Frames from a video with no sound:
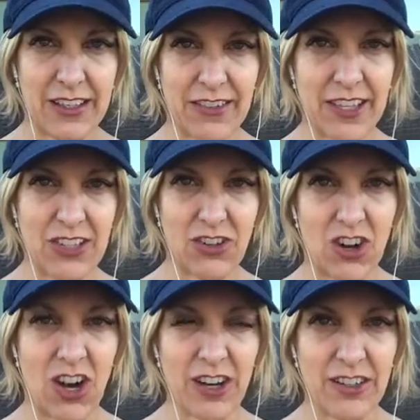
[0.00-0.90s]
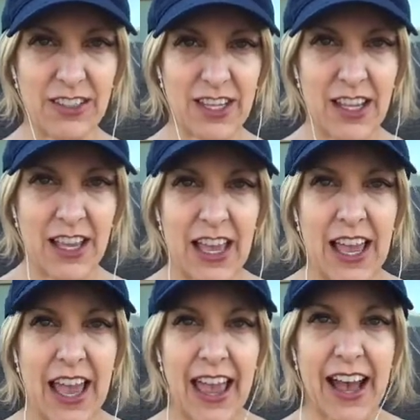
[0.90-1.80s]
in your heart.
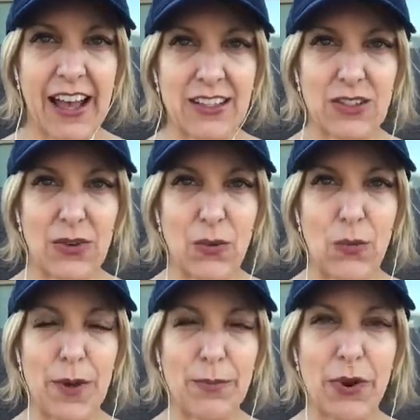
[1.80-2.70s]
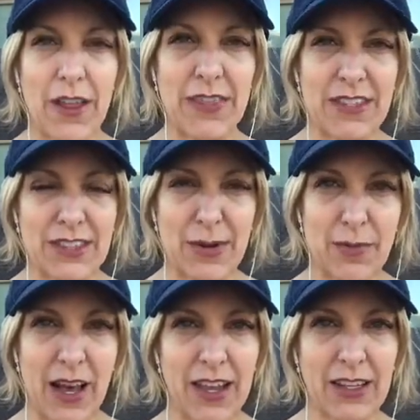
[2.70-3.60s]
And what brought this to
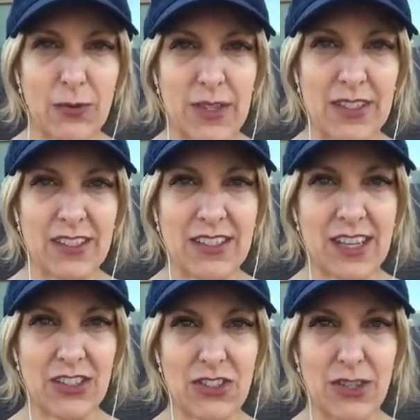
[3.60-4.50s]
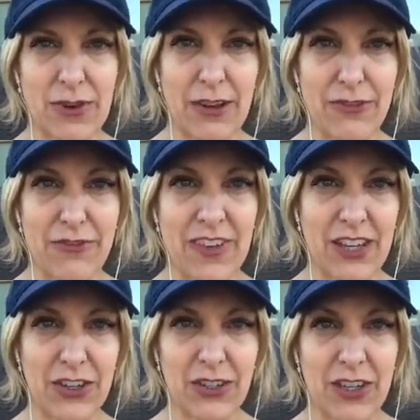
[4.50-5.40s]
mind was a discussion around
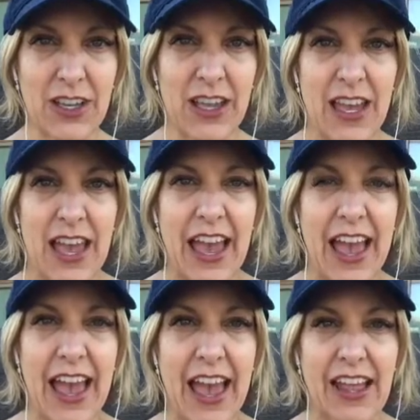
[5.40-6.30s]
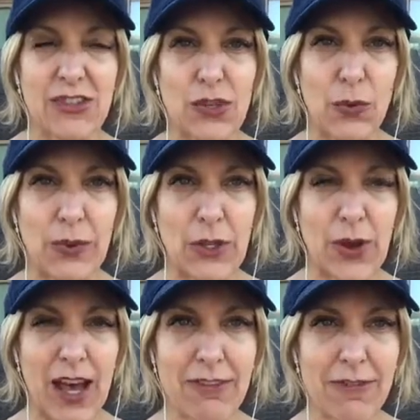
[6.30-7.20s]
fear. And so when you
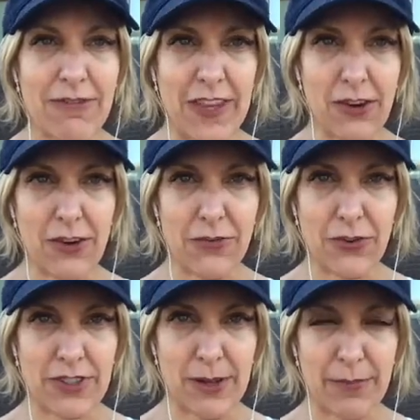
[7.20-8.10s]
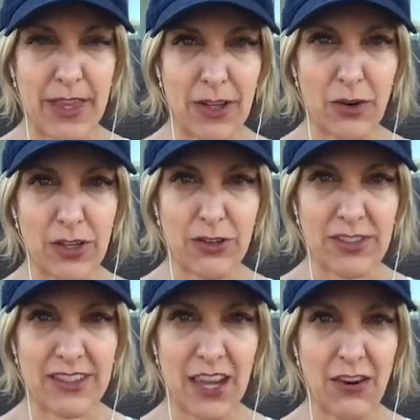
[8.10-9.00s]
have a fear for something, or you're
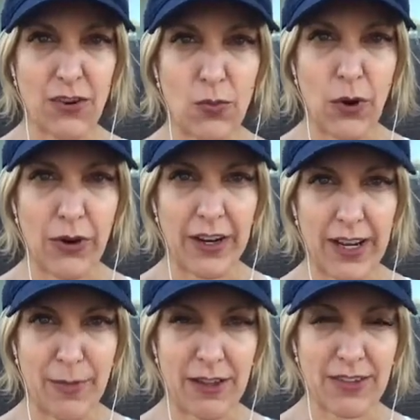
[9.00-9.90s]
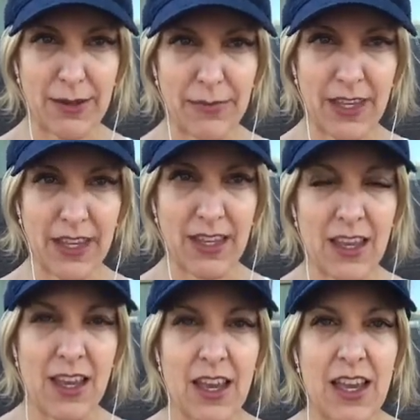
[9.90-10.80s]
scared or worried about something,
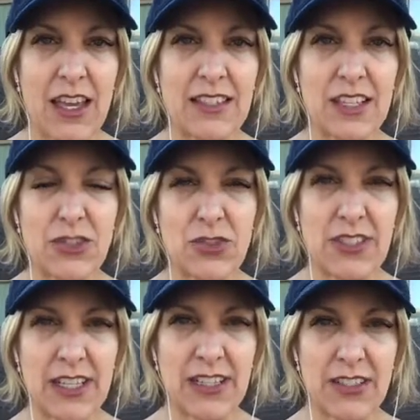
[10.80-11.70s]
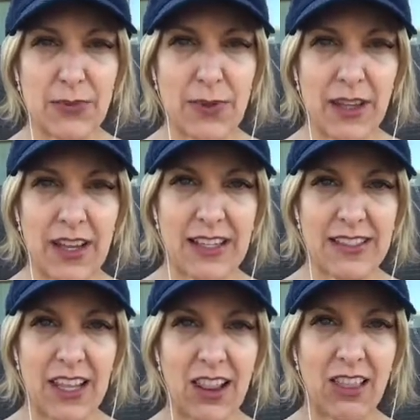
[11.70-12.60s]
it's interesting to realize
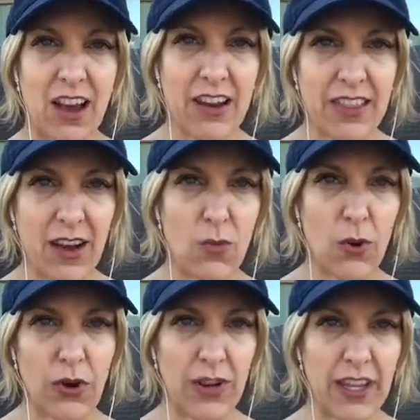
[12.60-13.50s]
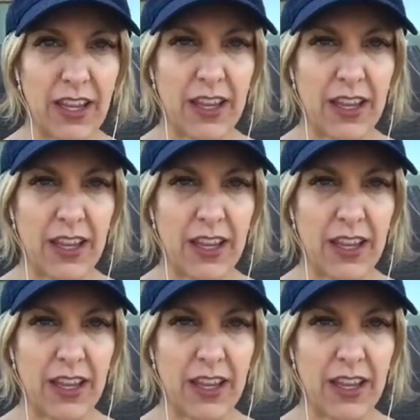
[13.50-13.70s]
that a lot of that worry